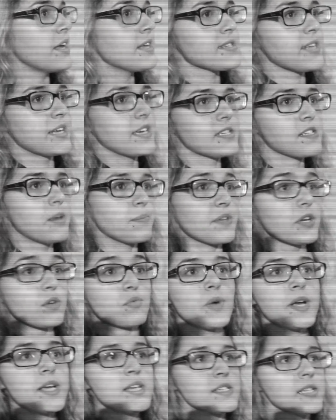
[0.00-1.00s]
is, like, something
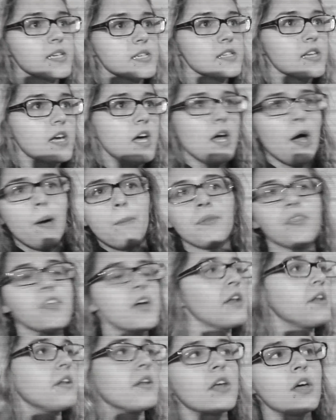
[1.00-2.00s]
racist, but
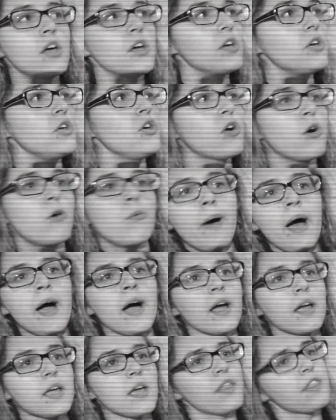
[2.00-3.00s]
then you go
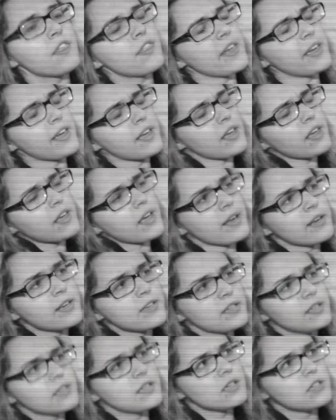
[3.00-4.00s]
back and think,
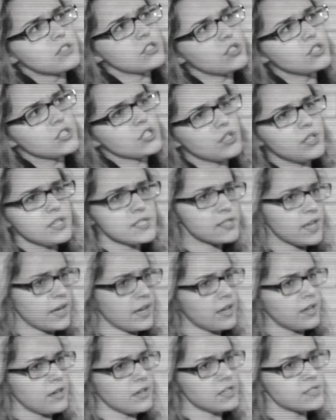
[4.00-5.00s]
is
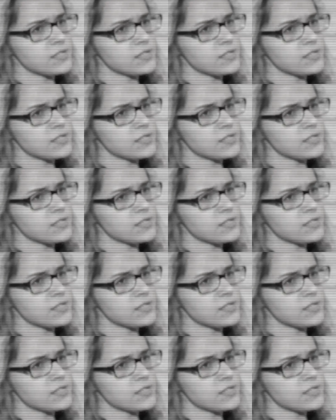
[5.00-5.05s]
that